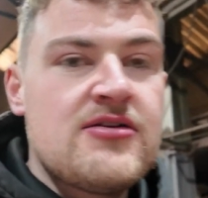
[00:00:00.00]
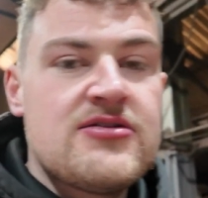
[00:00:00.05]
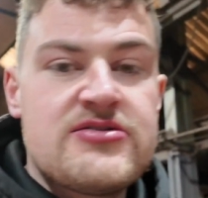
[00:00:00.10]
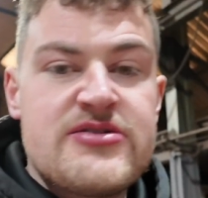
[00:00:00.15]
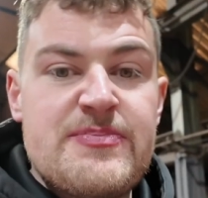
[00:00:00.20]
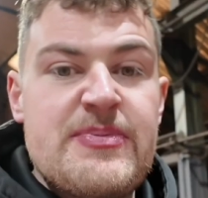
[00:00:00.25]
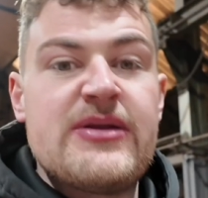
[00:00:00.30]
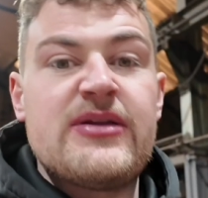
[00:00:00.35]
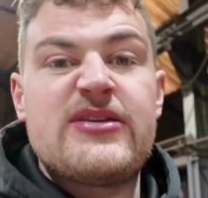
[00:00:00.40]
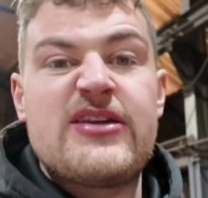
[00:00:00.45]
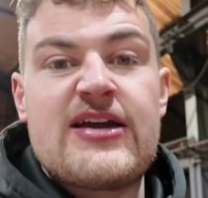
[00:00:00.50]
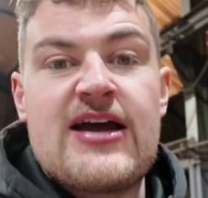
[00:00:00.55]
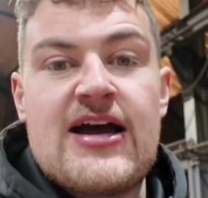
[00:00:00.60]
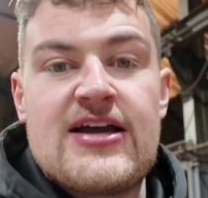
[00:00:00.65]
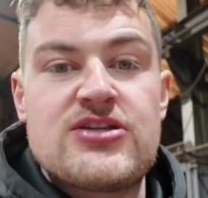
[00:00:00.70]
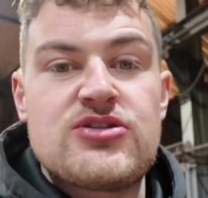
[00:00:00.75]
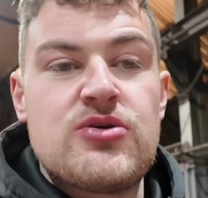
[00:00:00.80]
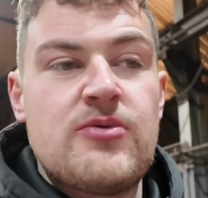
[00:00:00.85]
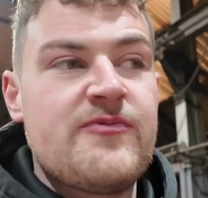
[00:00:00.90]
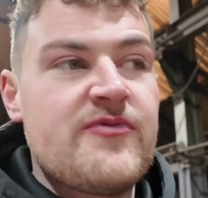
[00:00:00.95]
to build the
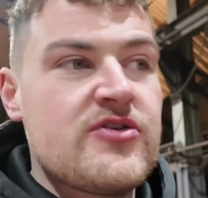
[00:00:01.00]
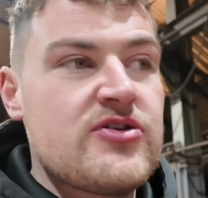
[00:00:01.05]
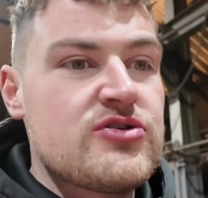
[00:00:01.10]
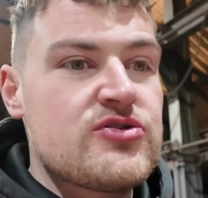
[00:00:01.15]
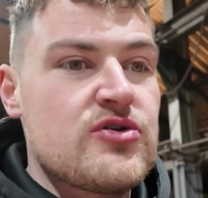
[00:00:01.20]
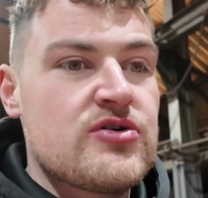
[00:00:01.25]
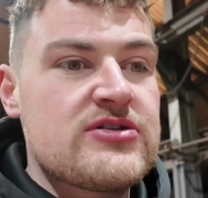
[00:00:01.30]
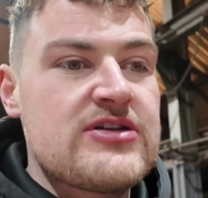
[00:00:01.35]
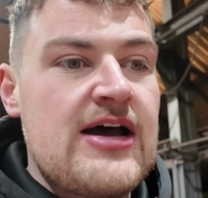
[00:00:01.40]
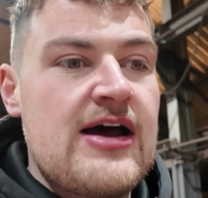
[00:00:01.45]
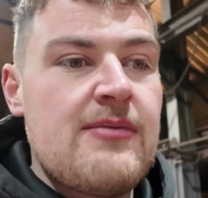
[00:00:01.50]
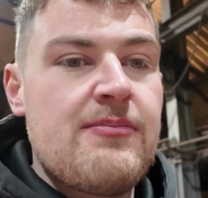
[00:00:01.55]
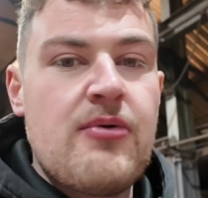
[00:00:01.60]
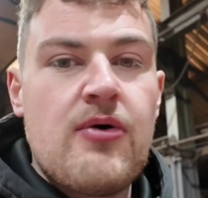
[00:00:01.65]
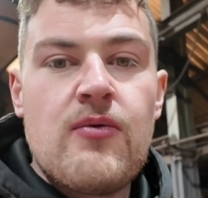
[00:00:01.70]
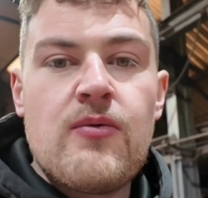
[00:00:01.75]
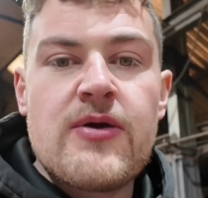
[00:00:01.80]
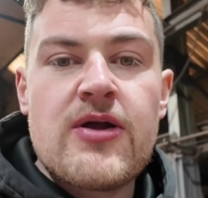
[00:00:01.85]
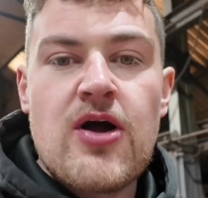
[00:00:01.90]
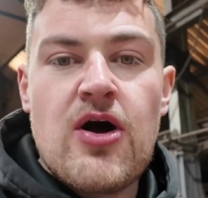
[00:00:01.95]
cast up for the ductile,
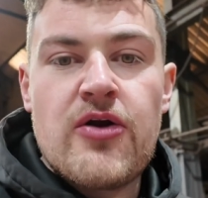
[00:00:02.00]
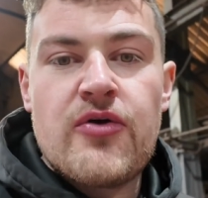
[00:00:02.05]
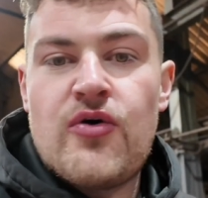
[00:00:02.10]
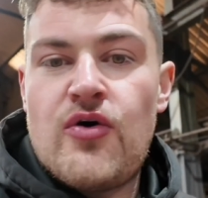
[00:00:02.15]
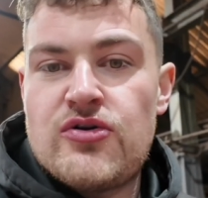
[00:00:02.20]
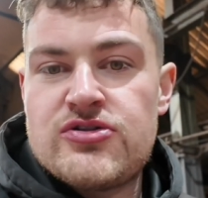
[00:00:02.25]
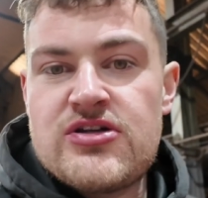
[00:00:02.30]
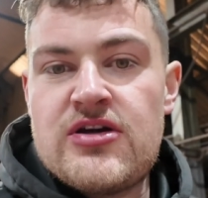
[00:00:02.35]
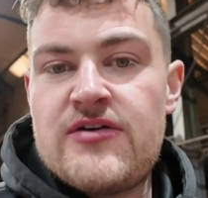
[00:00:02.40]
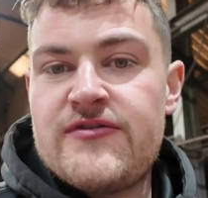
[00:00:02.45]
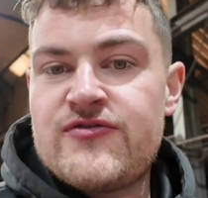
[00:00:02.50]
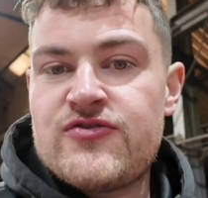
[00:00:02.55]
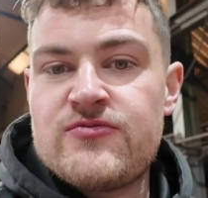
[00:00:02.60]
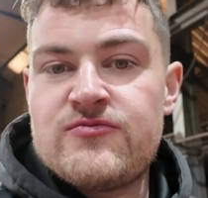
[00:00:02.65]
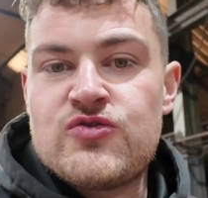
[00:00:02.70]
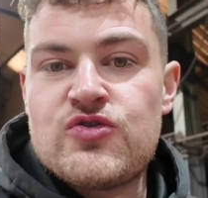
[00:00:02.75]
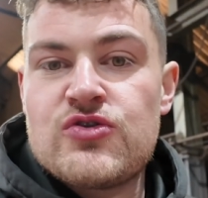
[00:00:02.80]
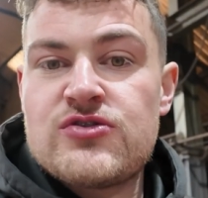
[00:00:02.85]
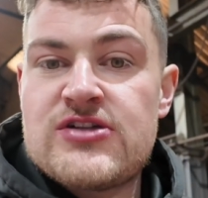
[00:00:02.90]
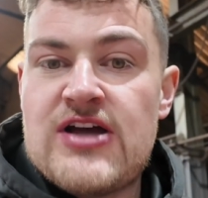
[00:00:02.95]
but we got an order of some
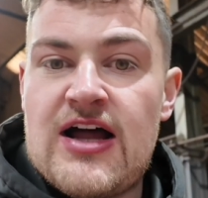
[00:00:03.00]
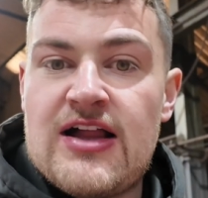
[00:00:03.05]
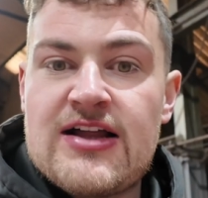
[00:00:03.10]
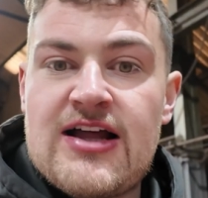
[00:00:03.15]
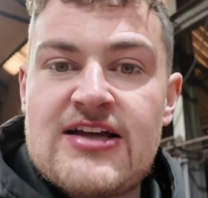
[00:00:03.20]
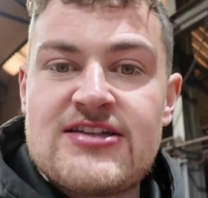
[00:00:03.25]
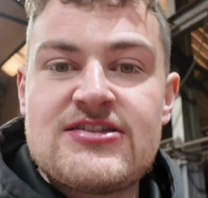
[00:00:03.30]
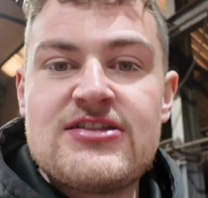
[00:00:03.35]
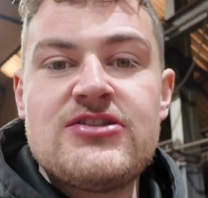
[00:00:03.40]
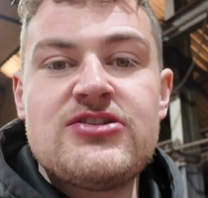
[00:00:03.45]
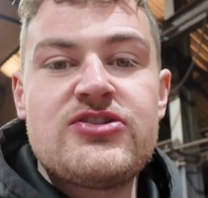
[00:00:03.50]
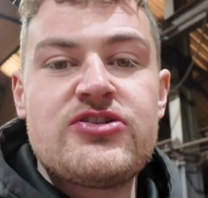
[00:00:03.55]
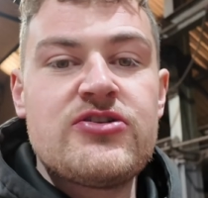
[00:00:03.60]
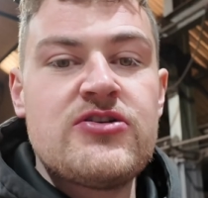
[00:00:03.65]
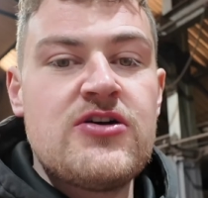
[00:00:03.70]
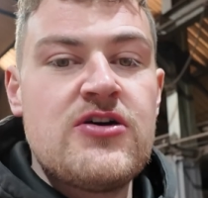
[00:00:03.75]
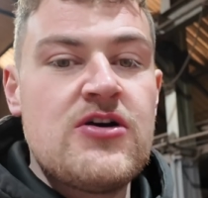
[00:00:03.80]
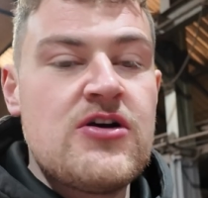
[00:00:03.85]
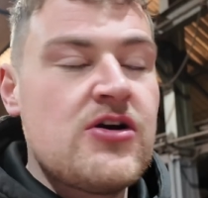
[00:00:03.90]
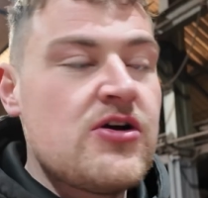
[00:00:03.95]
ductile castings.
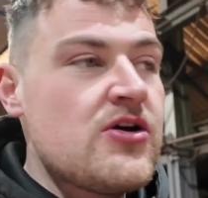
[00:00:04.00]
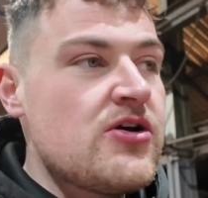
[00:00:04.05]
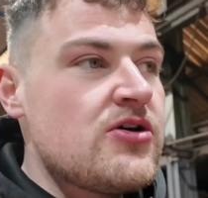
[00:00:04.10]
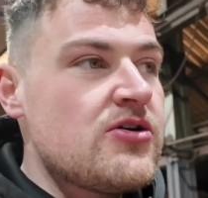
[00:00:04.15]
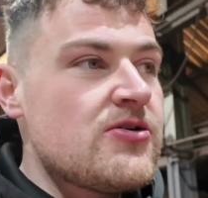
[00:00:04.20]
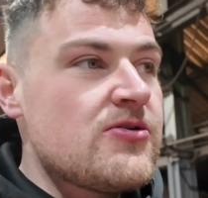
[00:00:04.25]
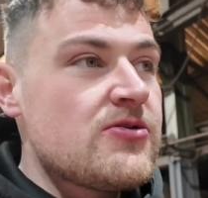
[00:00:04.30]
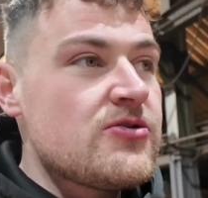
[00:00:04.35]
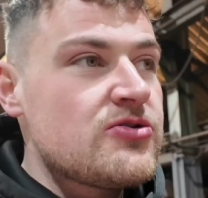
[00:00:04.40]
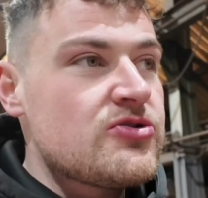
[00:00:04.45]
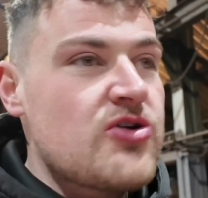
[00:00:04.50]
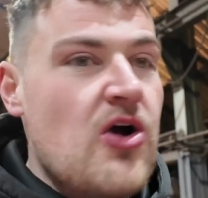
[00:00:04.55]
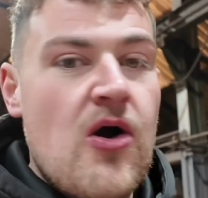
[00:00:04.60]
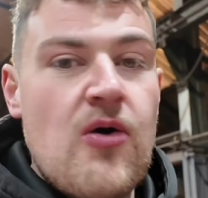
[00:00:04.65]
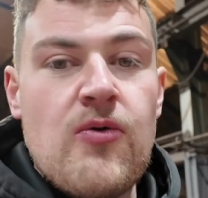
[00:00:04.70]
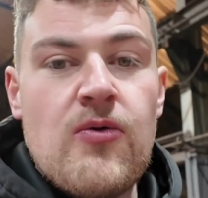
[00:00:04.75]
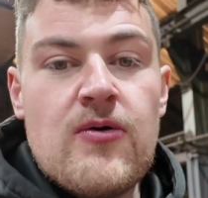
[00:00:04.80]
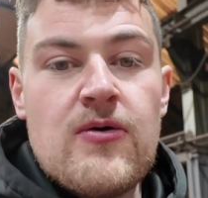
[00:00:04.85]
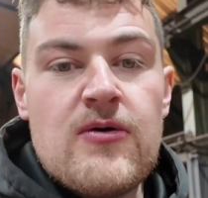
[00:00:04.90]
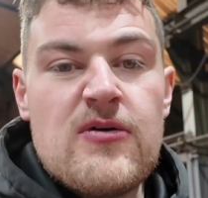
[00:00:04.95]

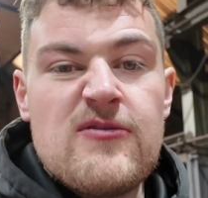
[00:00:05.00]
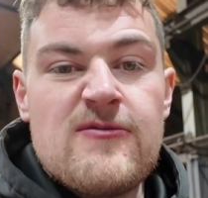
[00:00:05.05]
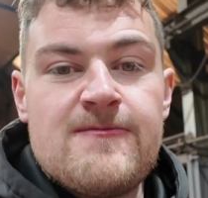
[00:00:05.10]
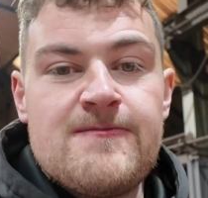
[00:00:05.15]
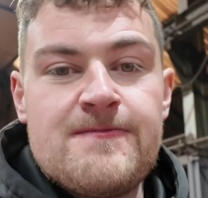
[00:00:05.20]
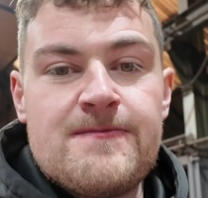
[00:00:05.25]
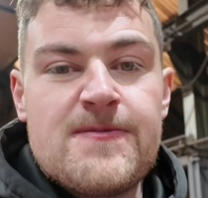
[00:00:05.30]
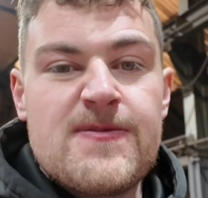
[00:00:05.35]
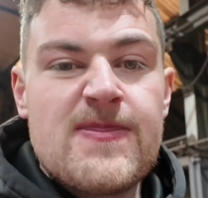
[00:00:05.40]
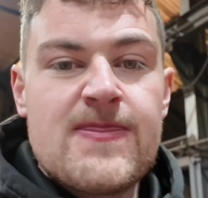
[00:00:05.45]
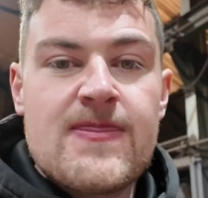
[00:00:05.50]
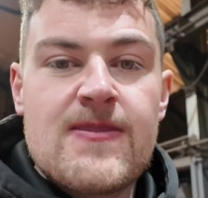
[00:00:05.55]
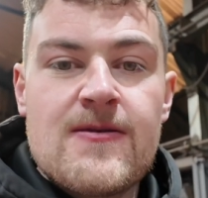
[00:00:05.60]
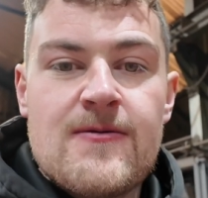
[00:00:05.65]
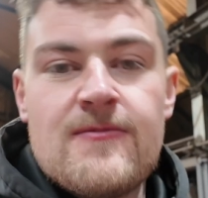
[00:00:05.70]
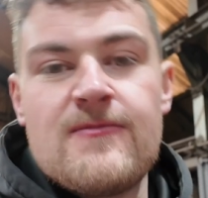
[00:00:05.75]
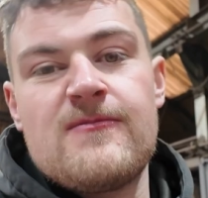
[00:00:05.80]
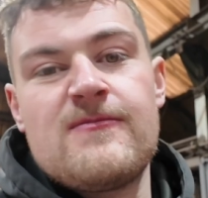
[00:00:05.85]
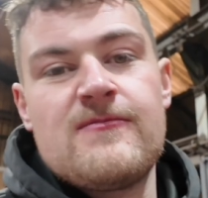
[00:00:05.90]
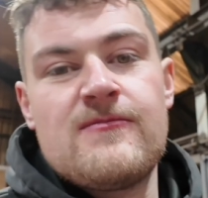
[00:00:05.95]
So
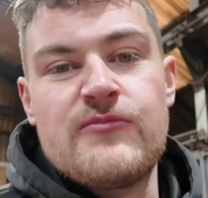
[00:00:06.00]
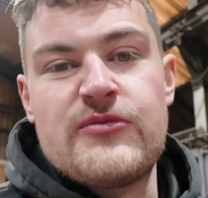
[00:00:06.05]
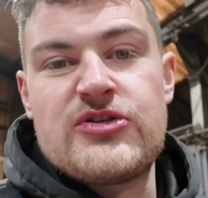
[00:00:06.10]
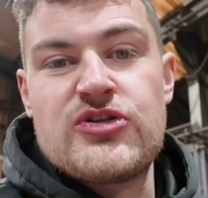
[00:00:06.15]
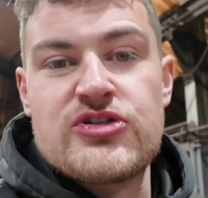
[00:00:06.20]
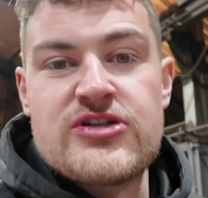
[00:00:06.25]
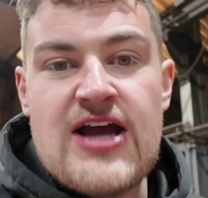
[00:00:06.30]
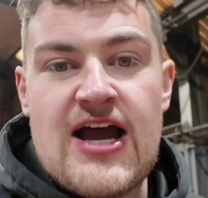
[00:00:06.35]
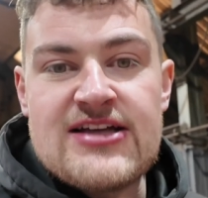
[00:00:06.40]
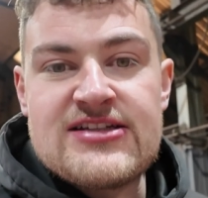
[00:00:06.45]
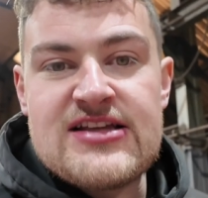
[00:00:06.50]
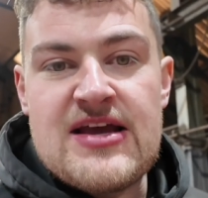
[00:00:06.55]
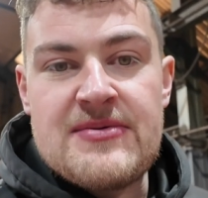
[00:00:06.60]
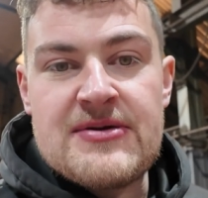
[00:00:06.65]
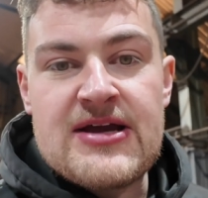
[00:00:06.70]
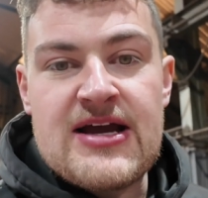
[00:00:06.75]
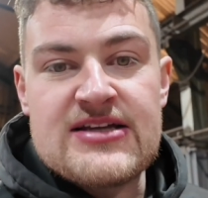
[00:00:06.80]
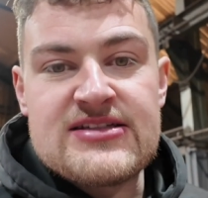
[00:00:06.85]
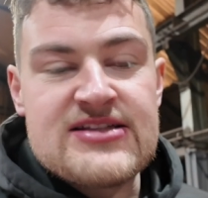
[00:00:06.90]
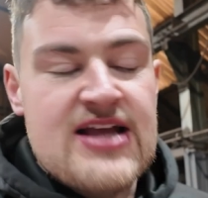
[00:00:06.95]
we just cast them in
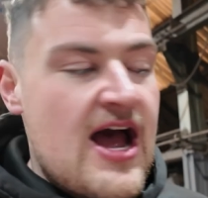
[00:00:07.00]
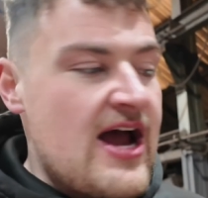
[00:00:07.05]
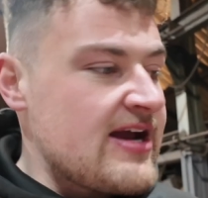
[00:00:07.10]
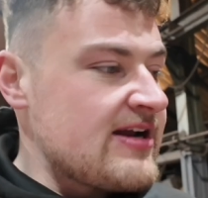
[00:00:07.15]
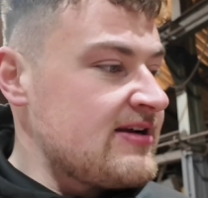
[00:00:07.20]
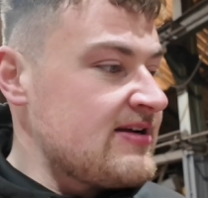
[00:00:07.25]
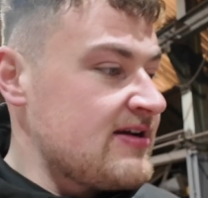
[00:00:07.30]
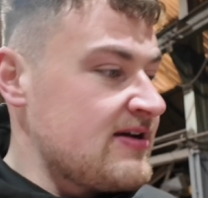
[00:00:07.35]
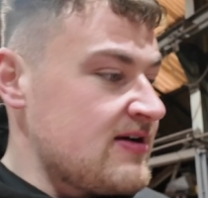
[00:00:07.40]
cast iron.